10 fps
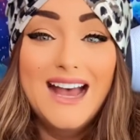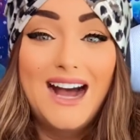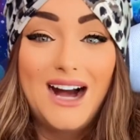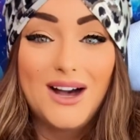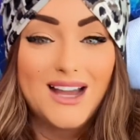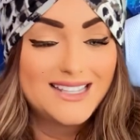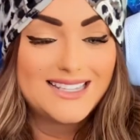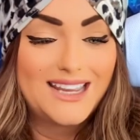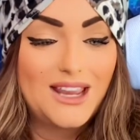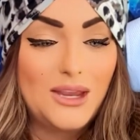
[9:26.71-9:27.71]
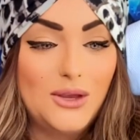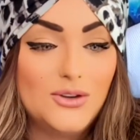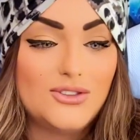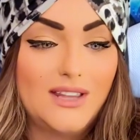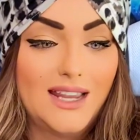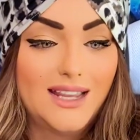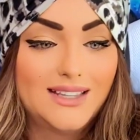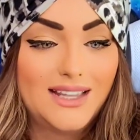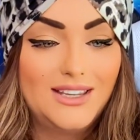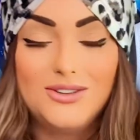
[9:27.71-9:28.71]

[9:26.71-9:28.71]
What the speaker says: It's like a huge thing. Like,